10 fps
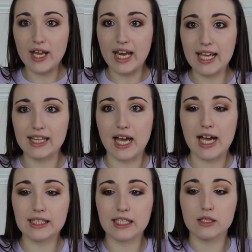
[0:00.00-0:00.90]
like
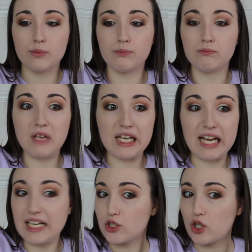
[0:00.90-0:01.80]
that. That's a
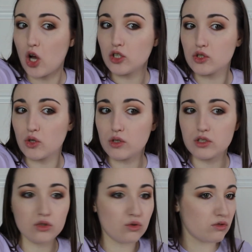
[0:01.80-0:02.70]
nice contour.
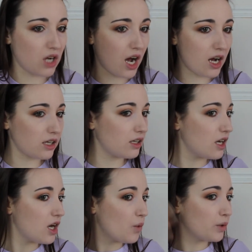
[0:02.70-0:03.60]
It's not too dark.
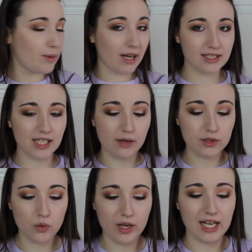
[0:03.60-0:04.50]
When you blend it out,
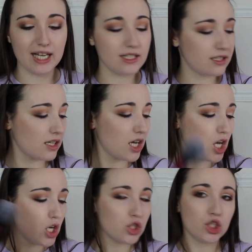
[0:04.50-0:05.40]
it's quite nice.
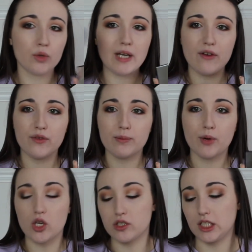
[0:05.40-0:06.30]
So now for the
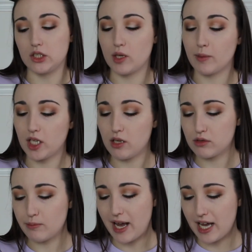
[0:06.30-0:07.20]
bronzer. So I'm going to
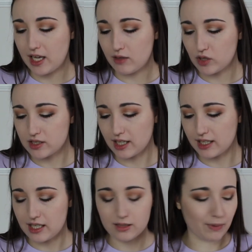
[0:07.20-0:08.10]
use my Real
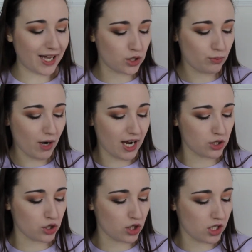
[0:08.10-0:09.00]
Techniques blush
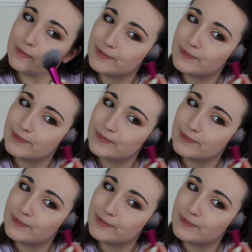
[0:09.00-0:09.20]
brush.